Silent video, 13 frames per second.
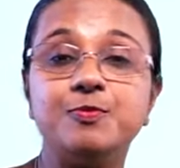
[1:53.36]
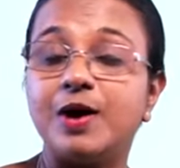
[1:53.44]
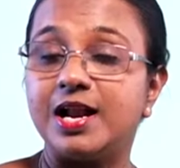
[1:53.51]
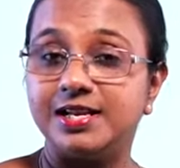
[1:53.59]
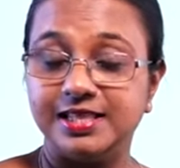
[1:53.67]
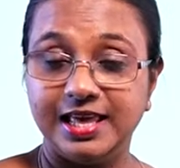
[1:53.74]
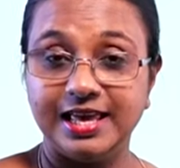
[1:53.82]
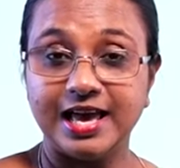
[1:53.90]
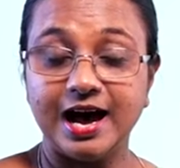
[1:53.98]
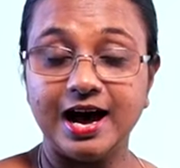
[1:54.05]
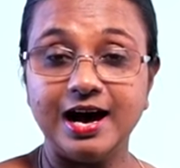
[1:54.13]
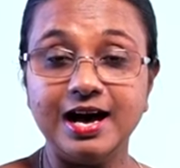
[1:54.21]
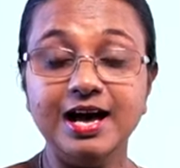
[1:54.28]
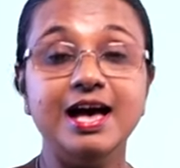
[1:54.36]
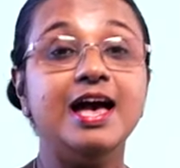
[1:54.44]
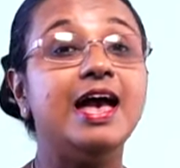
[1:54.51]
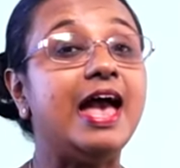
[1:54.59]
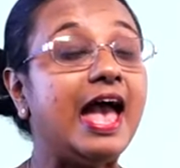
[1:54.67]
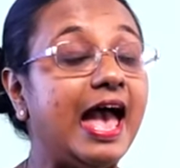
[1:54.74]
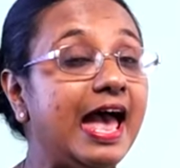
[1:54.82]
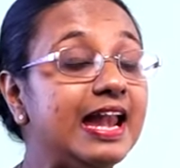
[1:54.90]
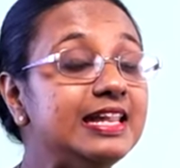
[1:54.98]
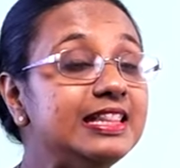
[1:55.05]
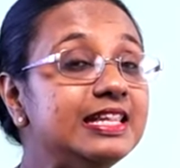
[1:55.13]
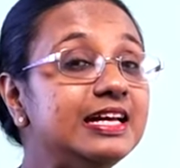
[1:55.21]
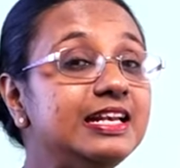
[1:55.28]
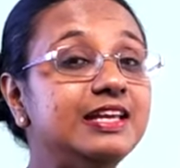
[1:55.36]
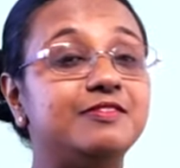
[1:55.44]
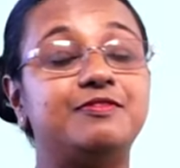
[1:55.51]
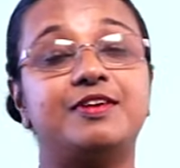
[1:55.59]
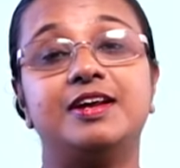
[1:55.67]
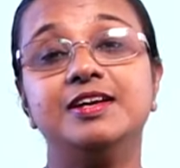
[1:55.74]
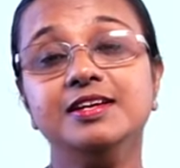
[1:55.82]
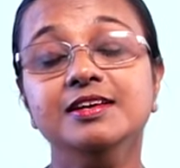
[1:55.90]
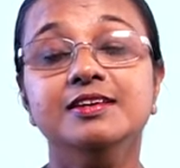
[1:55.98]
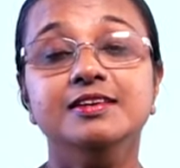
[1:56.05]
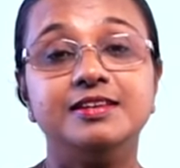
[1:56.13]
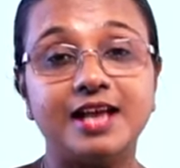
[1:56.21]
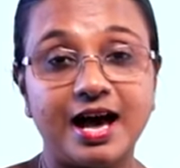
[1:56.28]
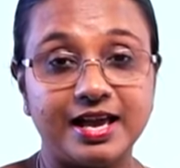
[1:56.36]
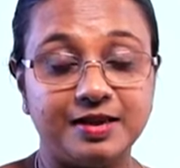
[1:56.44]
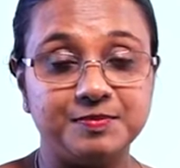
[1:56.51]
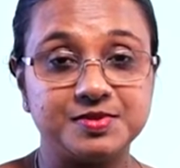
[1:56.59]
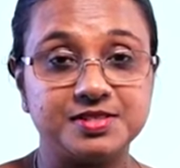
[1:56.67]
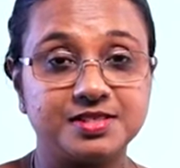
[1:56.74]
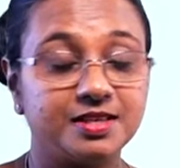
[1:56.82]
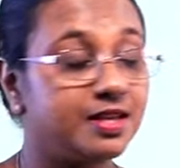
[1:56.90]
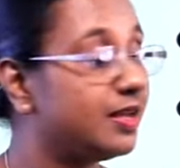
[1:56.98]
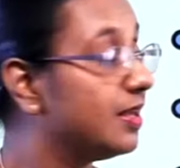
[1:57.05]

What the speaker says: what they are and the different types.